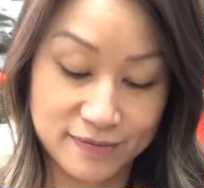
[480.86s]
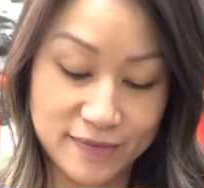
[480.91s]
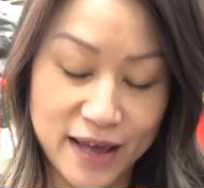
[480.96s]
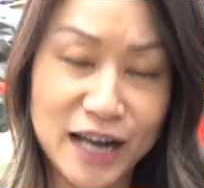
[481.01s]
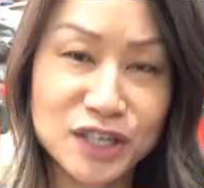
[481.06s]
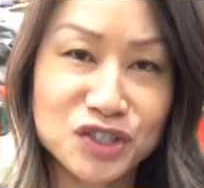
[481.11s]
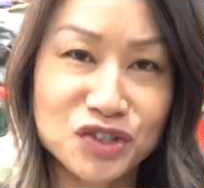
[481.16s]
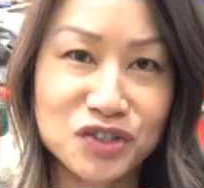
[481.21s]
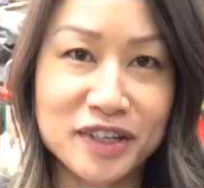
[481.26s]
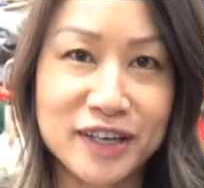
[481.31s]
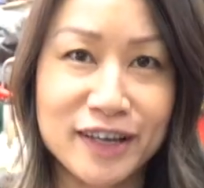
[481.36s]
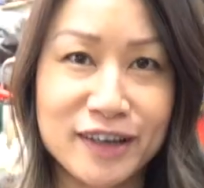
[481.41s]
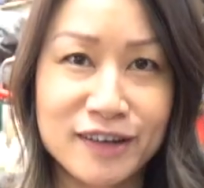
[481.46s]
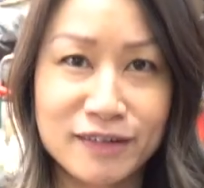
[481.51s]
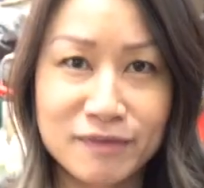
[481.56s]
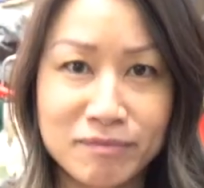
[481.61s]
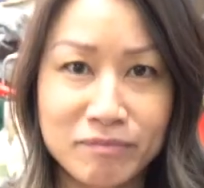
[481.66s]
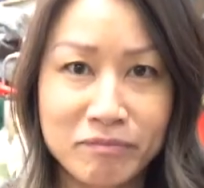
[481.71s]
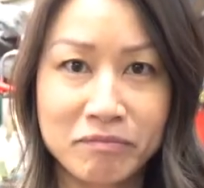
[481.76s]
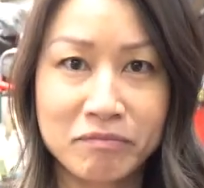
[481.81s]
actually,
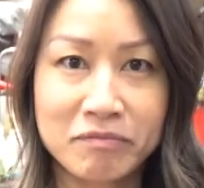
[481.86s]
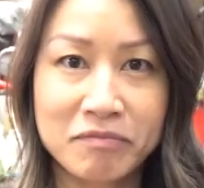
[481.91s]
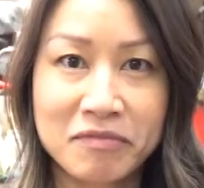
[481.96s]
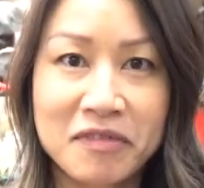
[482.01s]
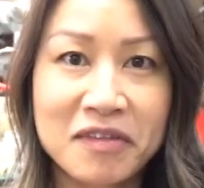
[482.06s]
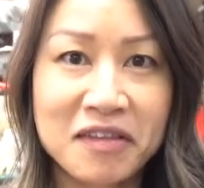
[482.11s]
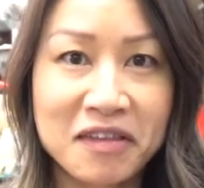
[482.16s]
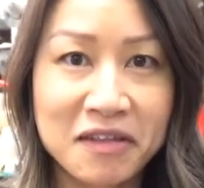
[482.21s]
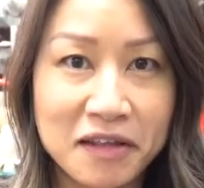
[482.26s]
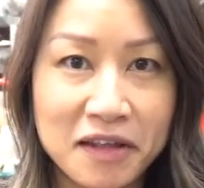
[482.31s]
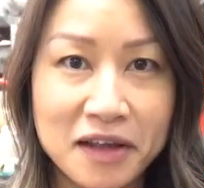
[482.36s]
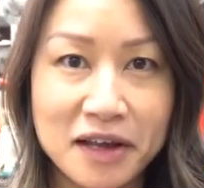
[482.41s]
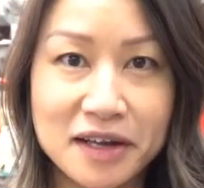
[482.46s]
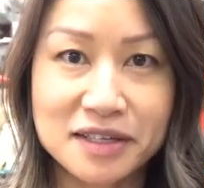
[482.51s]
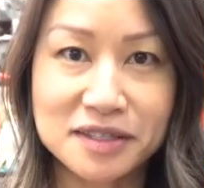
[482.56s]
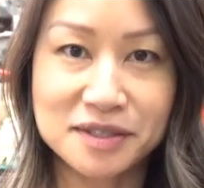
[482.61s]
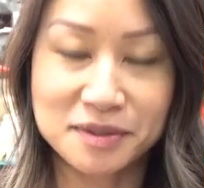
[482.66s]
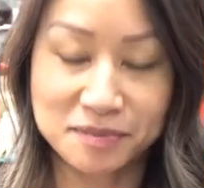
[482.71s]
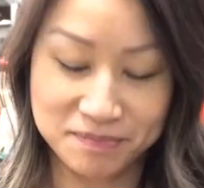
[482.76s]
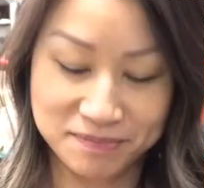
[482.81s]

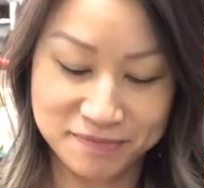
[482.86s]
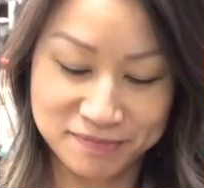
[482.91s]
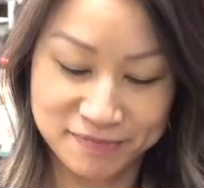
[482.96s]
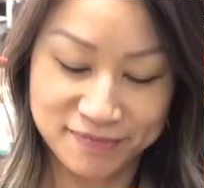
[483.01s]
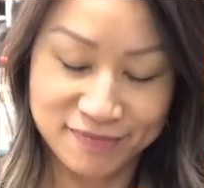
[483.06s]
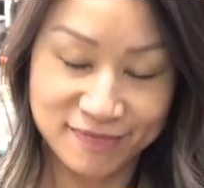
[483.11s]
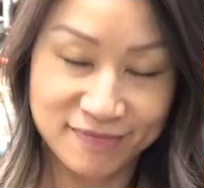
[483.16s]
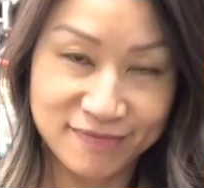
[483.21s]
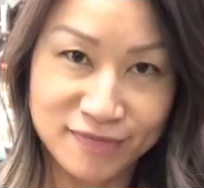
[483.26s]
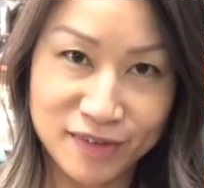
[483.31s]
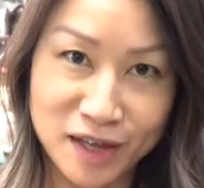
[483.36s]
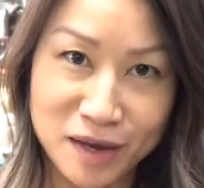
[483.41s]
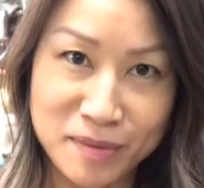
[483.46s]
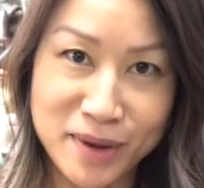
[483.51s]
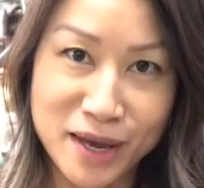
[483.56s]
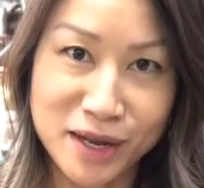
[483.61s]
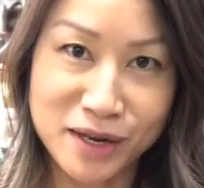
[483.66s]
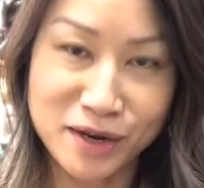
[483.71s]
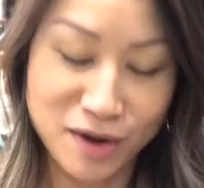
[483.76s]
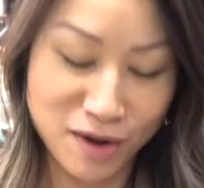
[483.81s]
it's not
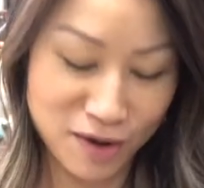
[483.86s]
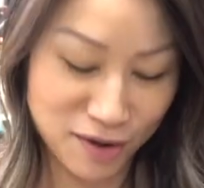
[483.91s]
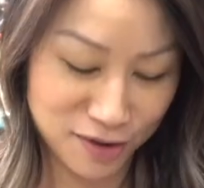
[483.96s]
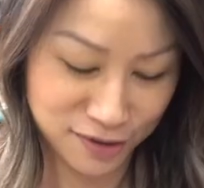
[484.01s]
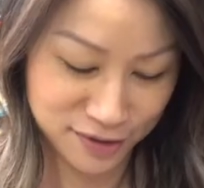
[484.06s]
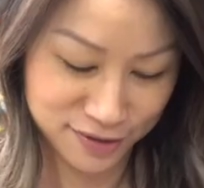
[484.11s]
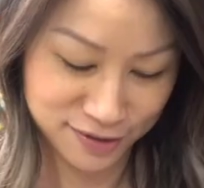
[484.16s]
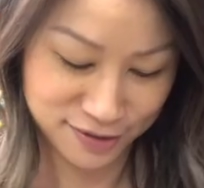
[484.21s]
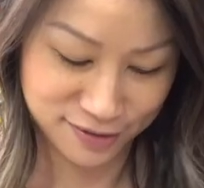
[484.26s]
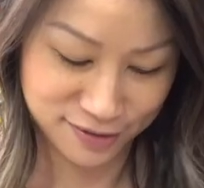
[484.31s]
bad at all.